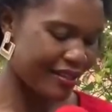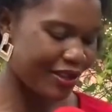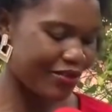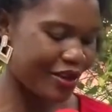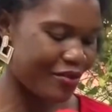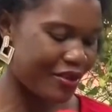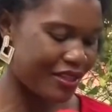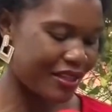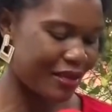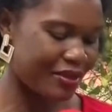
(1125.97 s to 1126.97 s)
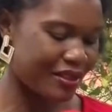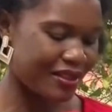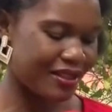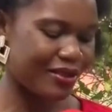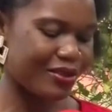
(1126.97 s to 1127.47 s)
Thank you very much,
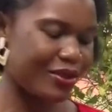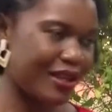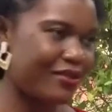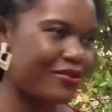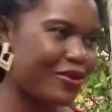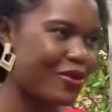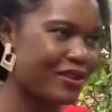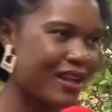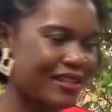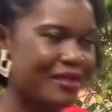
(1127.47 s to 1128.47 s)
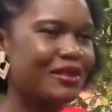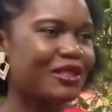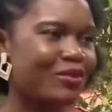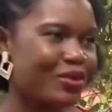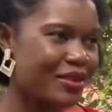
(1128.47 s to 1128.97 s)
Samson Sithole, for
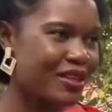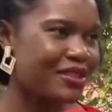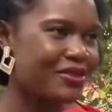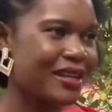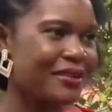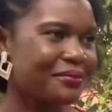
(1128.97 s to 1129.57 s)
accepting to be with us today.